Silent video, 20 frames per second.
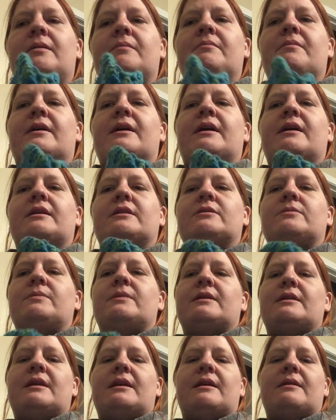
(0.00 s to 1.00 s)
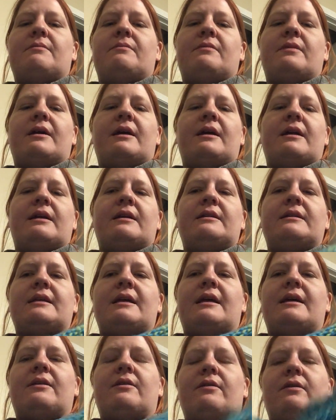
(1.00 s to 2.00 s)
My husband and my
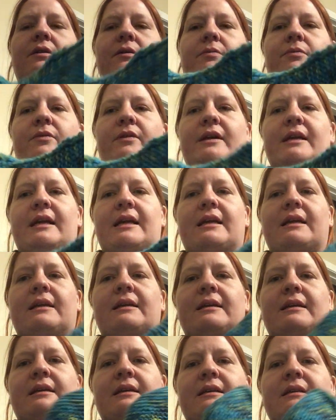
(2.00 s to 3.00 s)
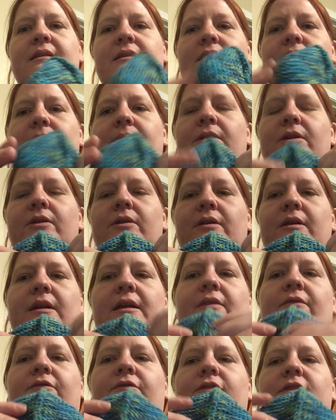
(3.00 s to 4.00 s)
dad are pretty similar
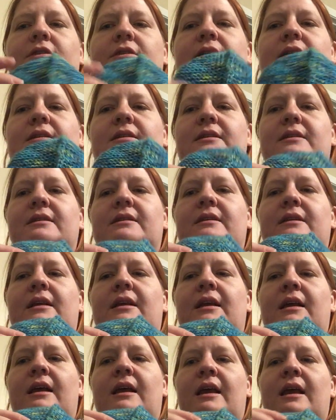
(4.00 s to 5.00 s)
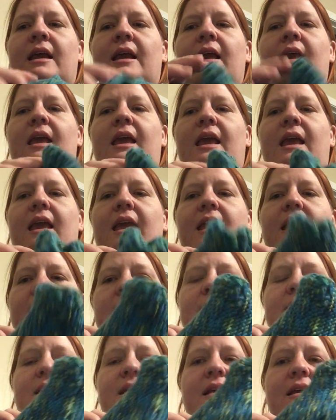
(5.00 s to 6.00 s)
in foot sizes,
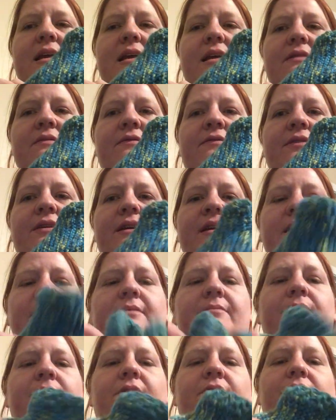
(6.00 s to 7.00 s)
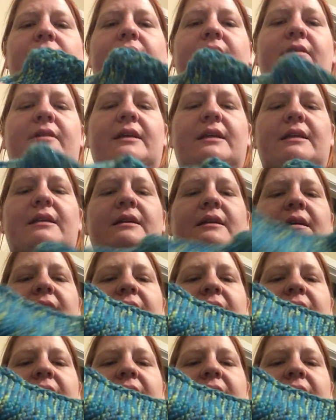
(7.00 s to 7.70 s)
and it fit him perfectly.